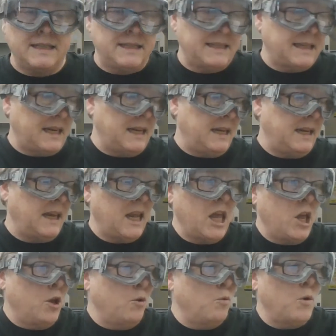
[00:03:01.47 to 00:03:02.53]
see,
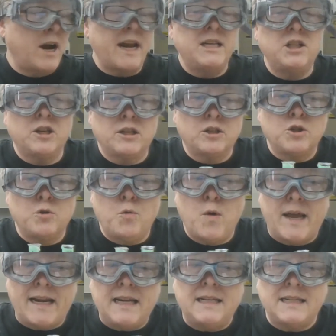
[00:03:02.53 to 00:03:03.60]
where I took
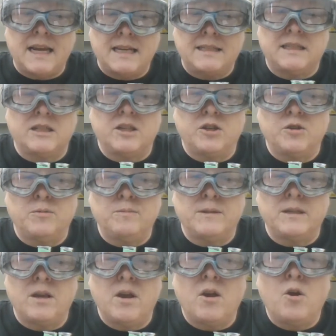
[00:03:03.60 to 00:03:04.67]
20 test
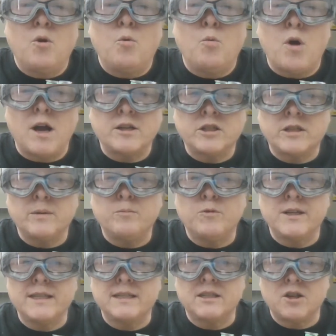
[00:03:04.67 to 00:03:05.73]
tubes, washed them
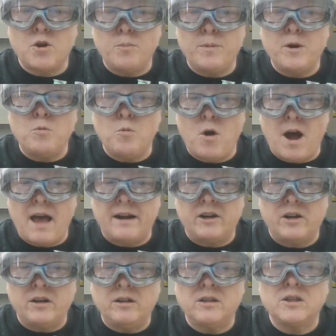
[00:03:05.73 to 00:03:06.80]
with soap and
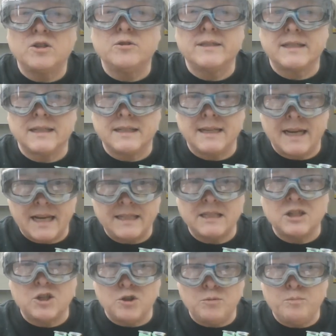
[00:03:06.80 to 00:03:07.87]
water, used a
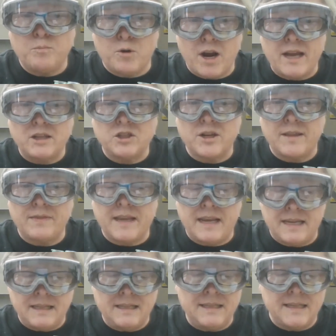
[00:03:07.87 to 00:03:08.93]
test tube brush on the
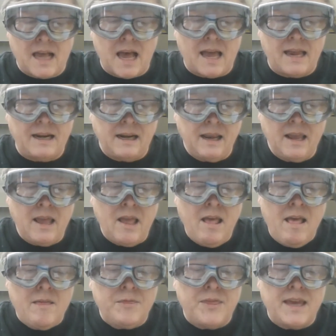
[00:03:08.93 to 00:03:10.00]
inside,
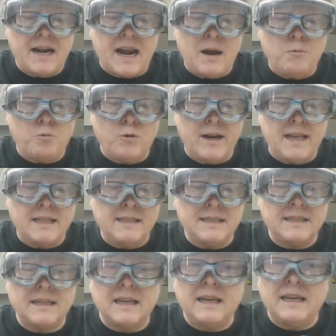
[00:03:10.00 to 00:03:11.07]
then I
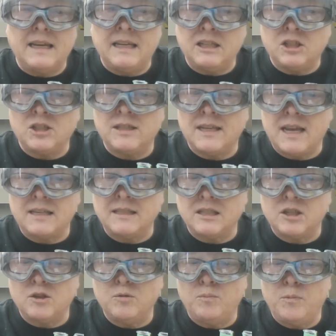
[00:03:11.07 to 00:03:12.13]
rinsed each
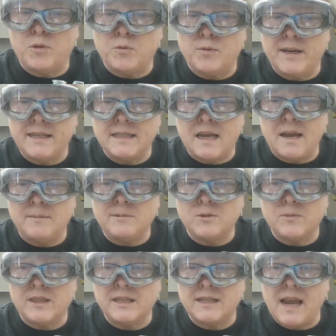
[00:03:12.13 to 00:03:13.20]
test tube 3 times
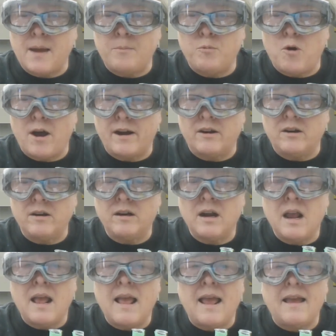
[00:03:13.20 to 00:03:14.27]
with tap water
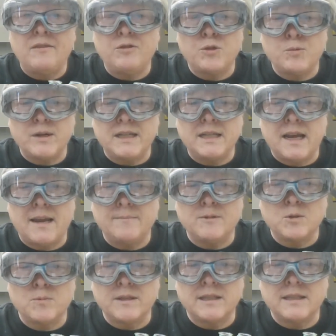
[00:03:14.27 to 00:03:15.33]
and 3
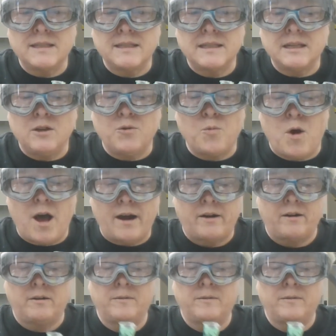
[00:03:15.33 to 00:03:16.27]
times with distilled water.